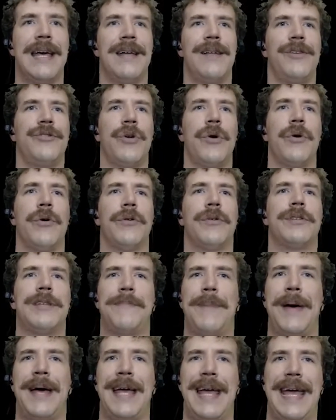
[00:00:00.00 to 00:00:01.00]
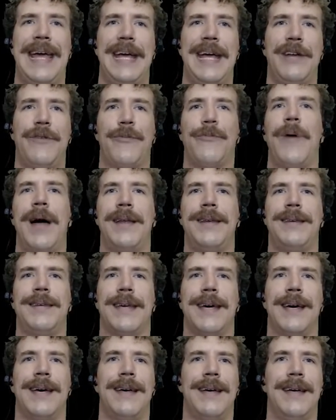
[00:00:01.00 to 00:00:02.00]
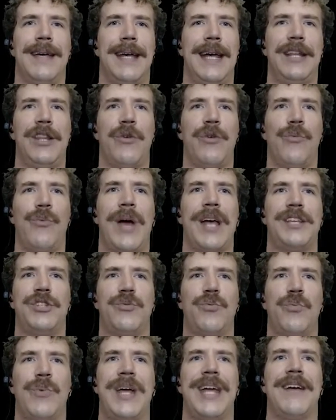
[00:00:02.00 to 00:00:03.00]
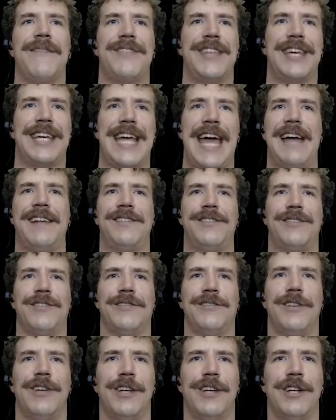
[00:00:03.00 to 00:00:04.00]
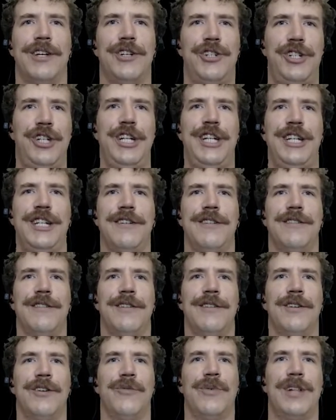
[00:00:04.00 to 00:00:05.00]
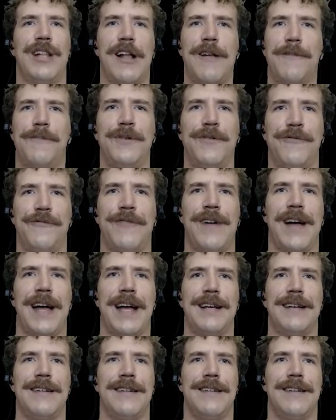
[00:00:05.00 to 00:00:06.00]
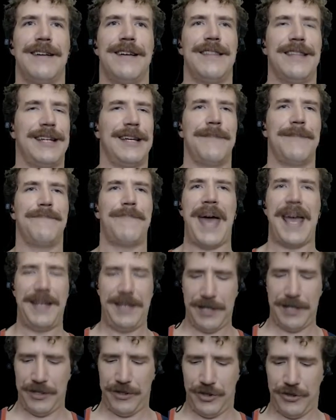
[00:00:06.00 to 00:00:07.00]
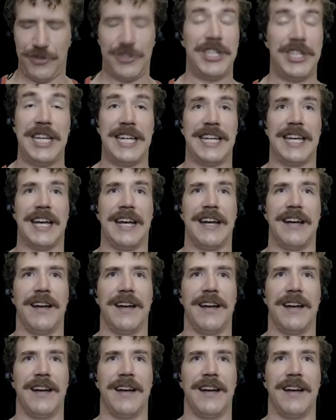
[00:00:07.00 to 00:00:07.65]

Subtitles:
Talk to my aide Rhonda in the west wing of the castle. She will help you find the companions you're seeking.